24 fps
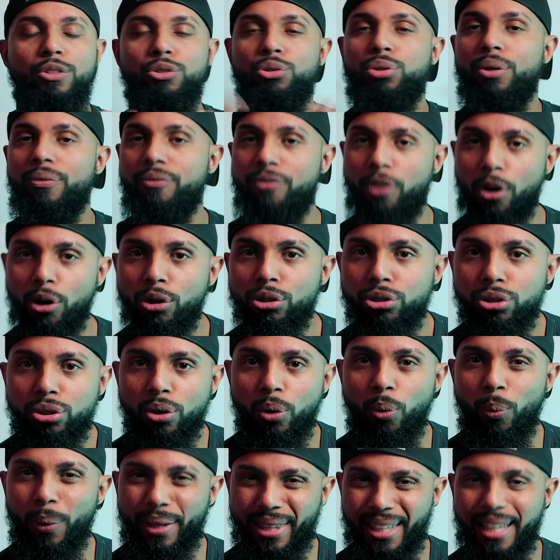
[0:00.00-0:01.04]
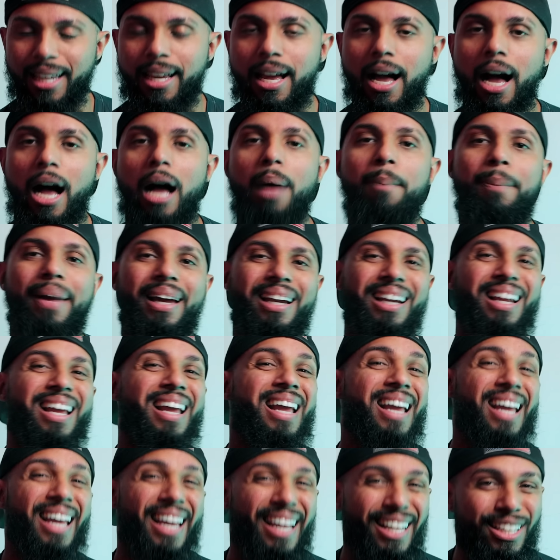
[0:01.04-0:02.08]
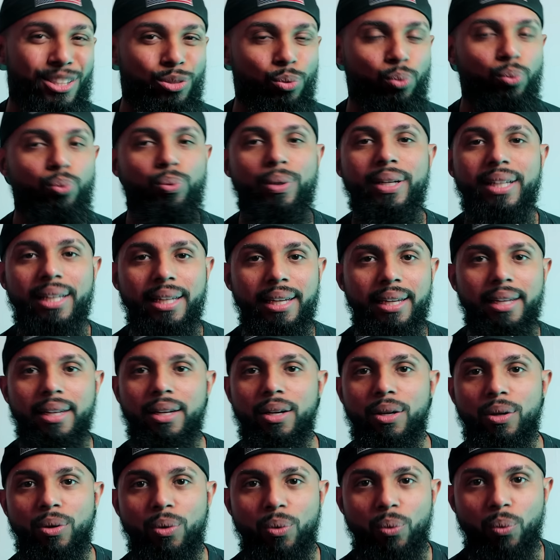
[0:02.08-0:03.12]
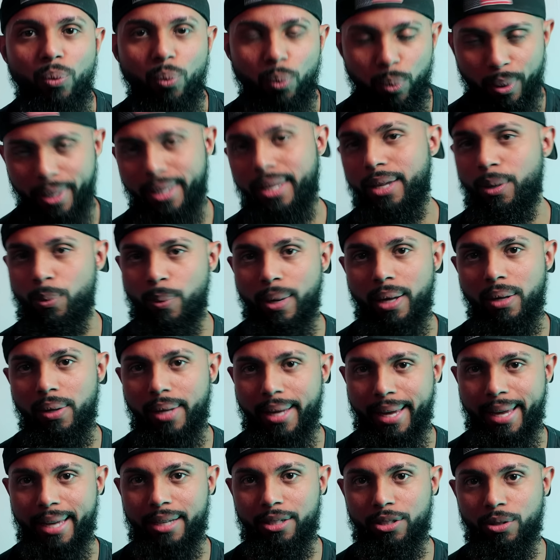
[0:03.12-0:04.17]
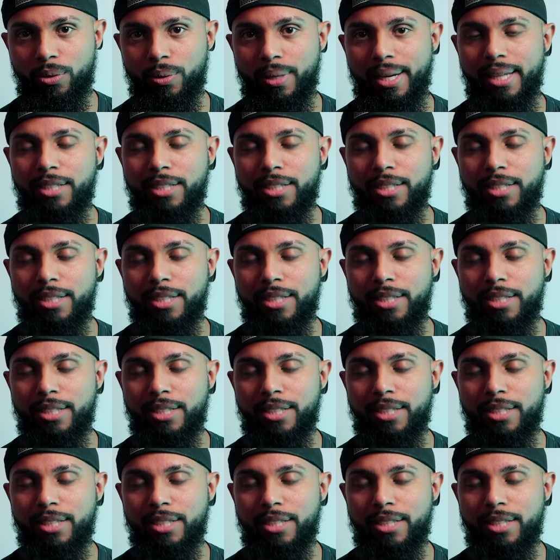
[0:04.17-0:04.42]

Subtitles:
traversal within combat is really, really well handled.